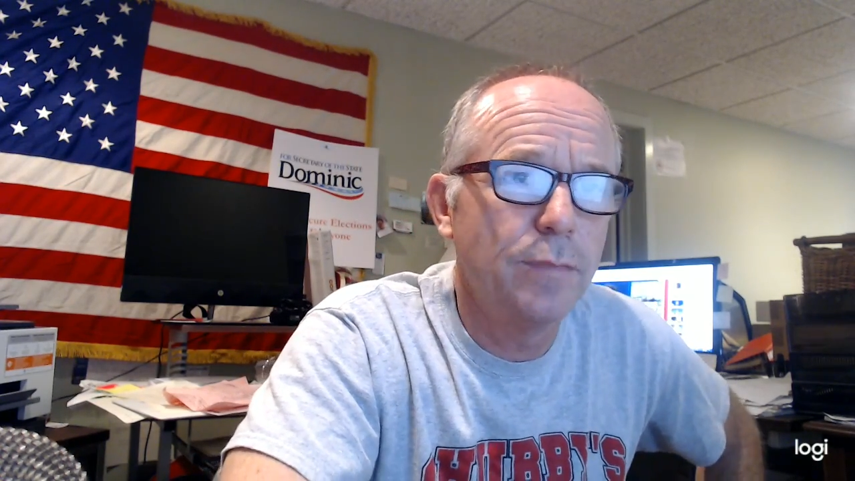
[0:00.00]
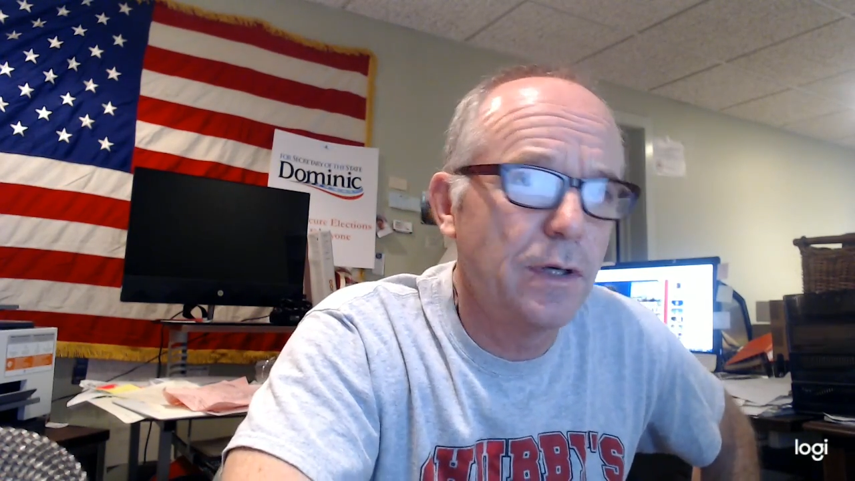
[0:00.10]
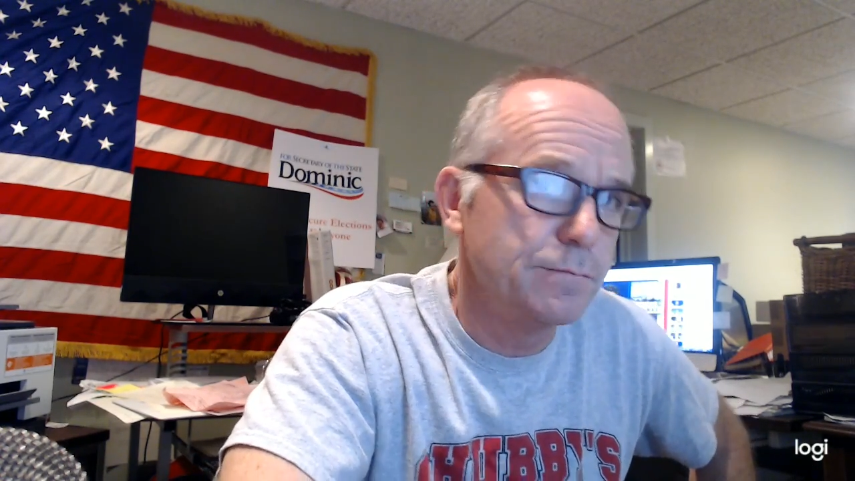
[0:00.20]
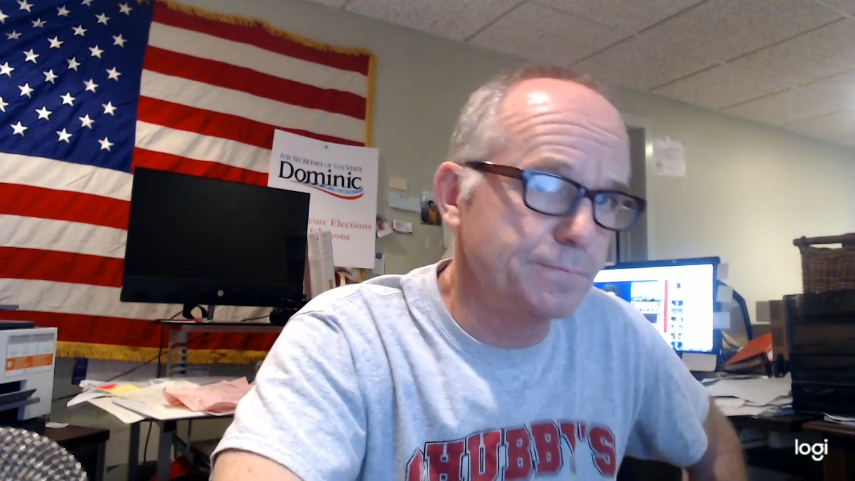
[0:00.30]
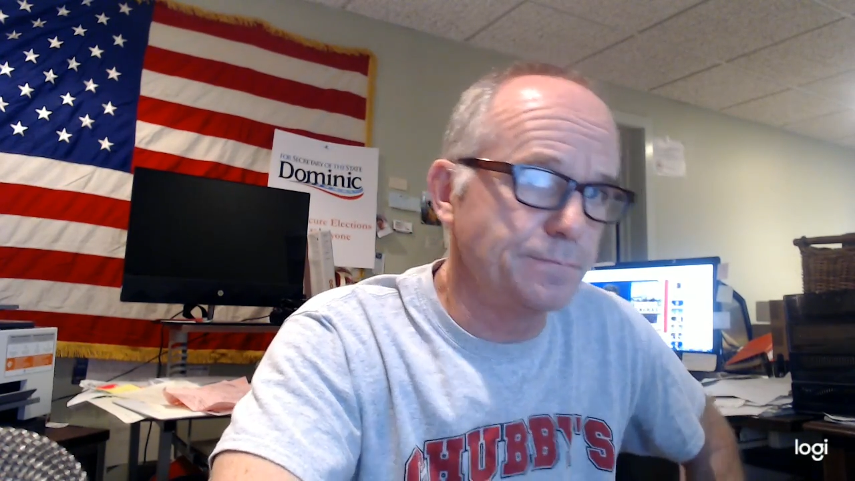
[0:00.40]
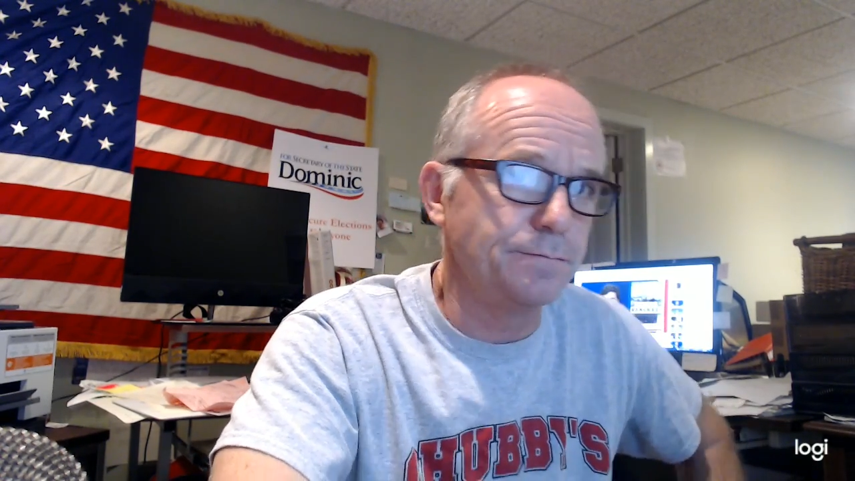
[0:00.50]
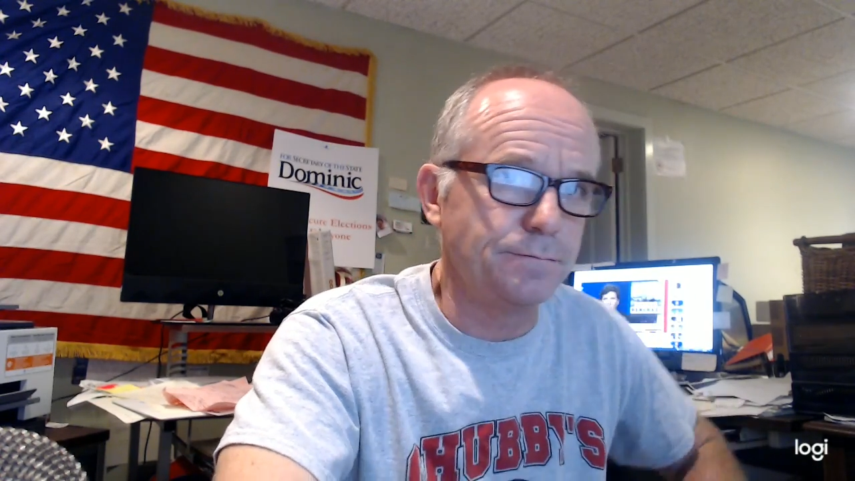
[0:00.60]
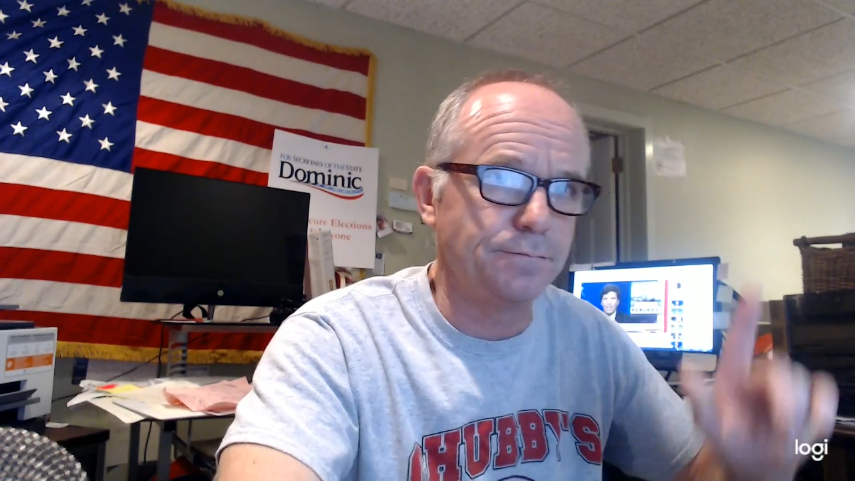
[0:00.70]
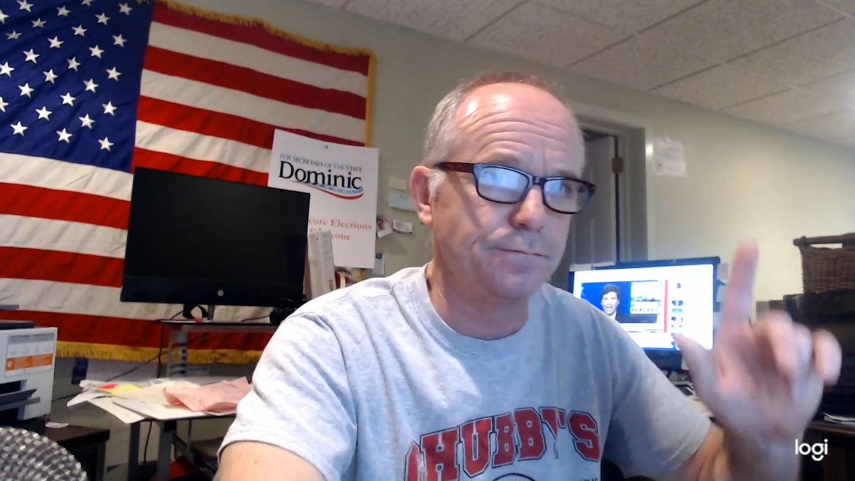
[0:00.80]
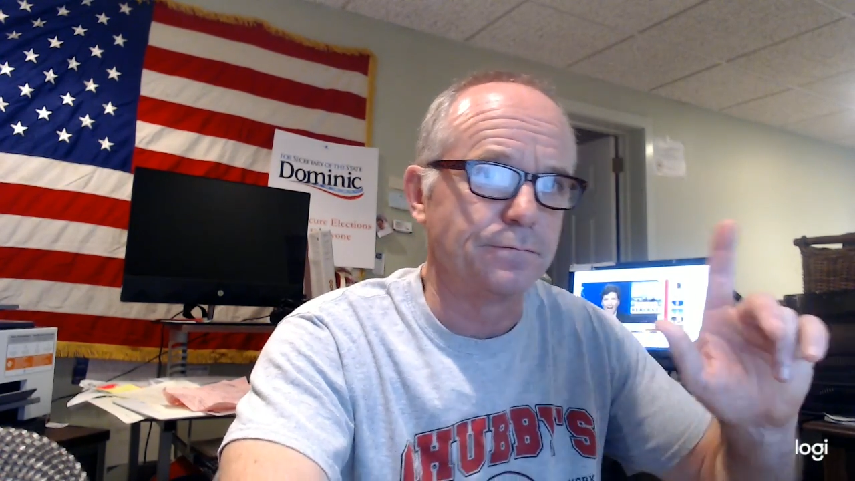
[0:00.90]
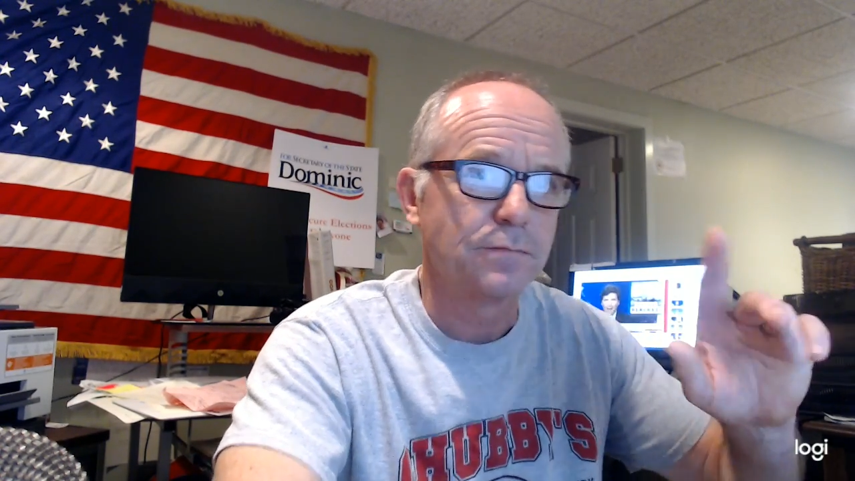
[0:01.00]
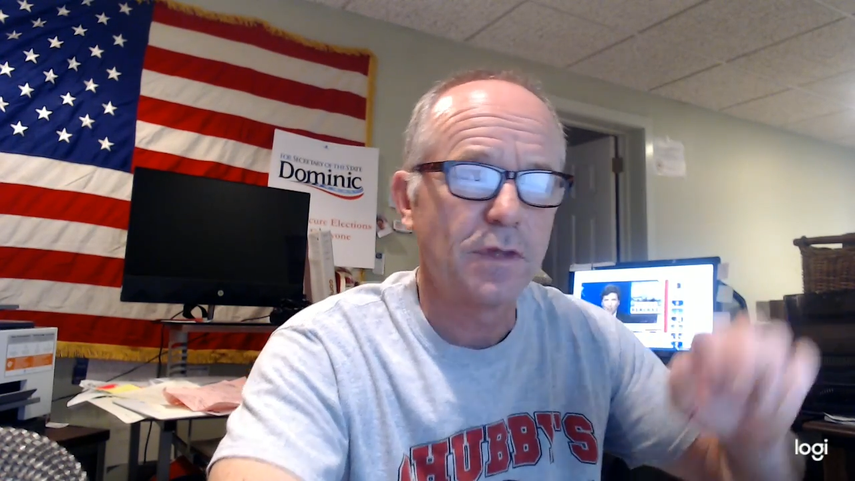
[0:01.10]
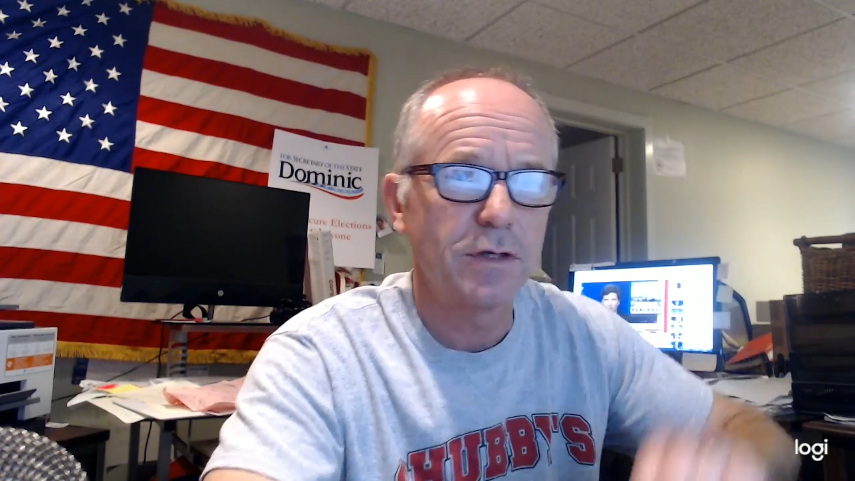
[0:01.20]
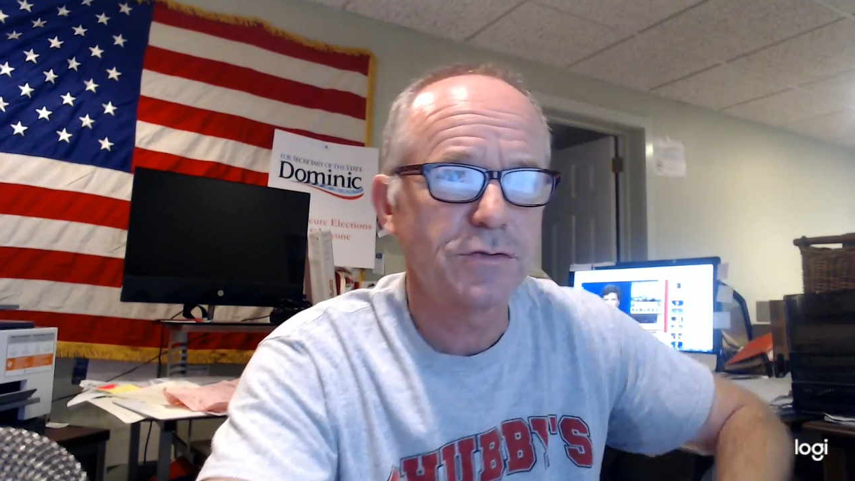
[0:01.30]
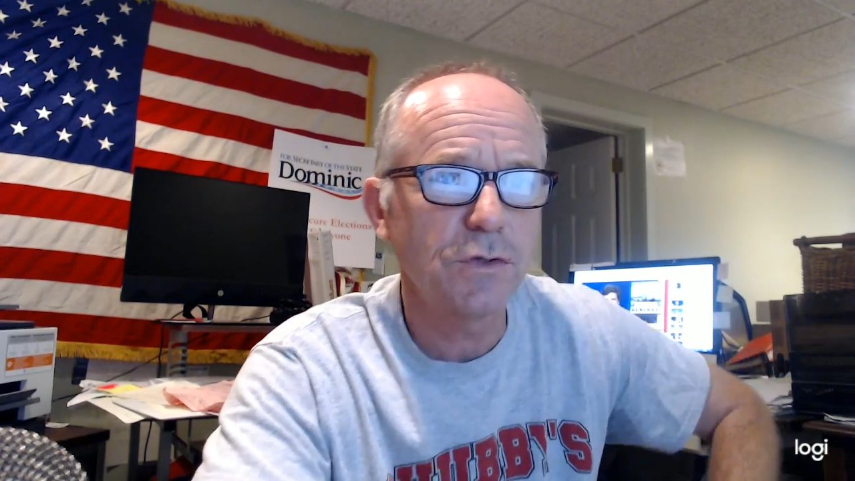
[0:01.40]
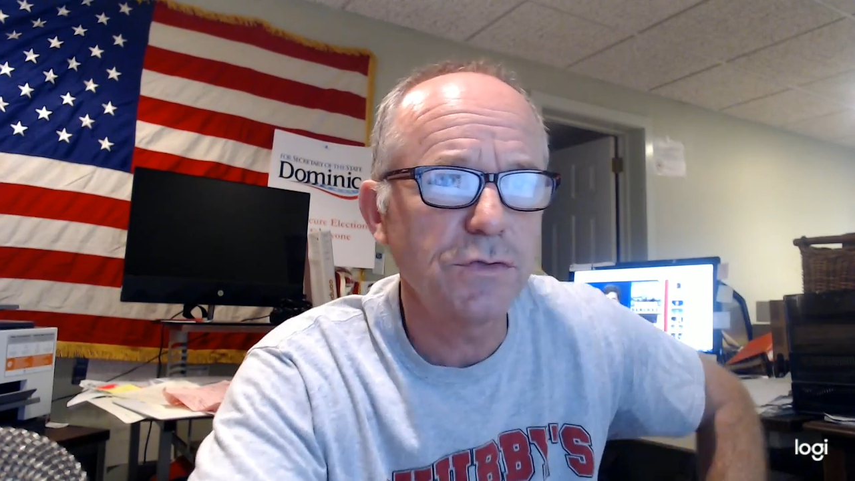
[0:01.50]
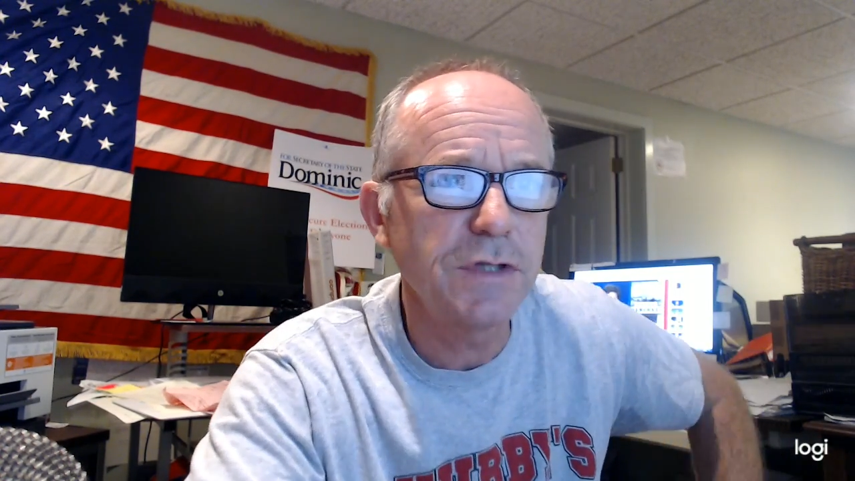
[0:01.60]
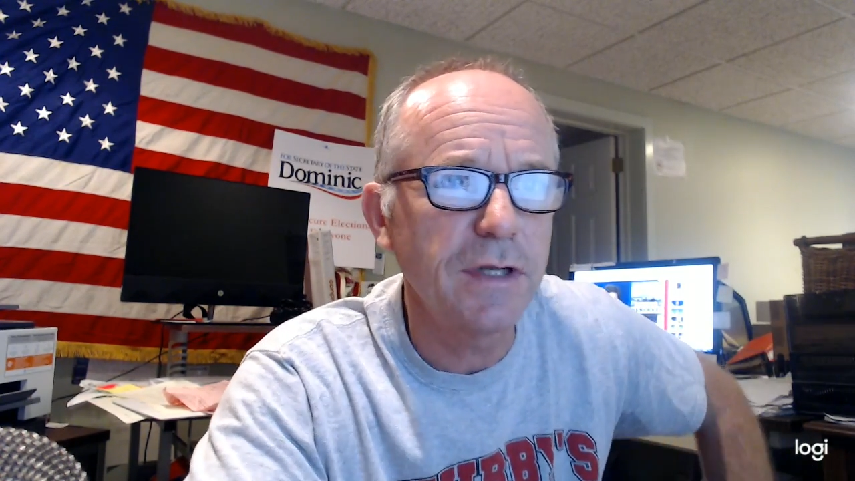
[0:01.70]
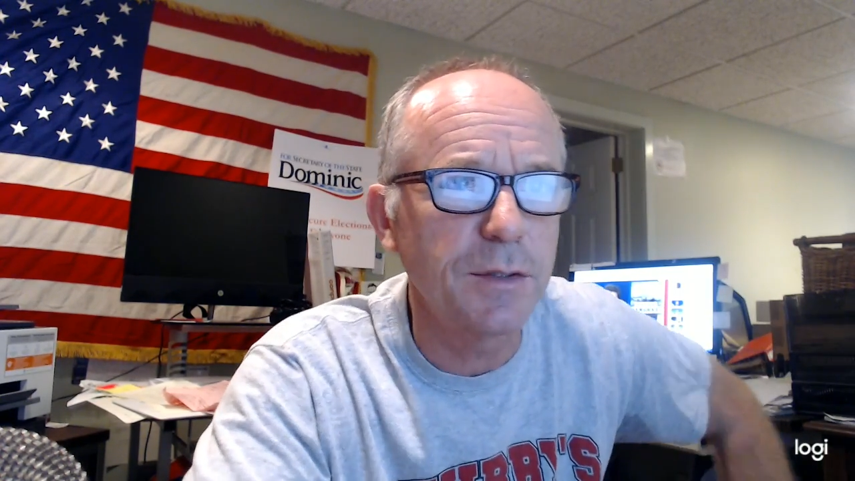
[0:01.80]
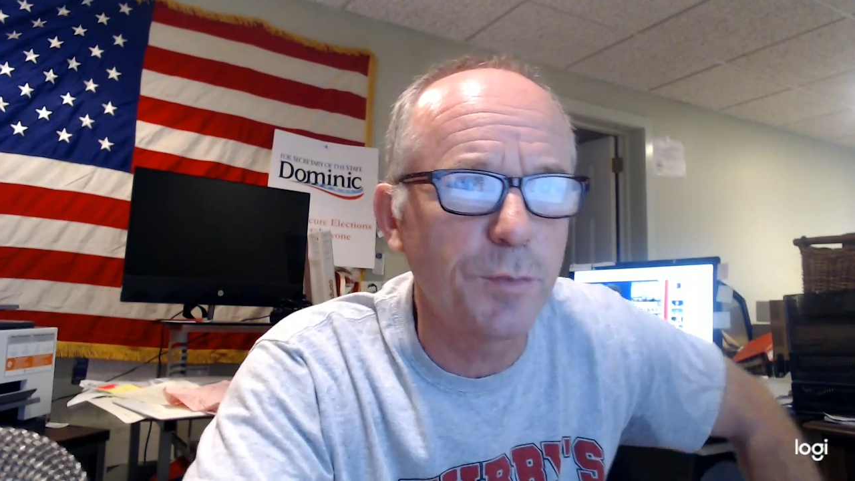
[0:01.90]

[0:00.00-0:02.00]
But the Associated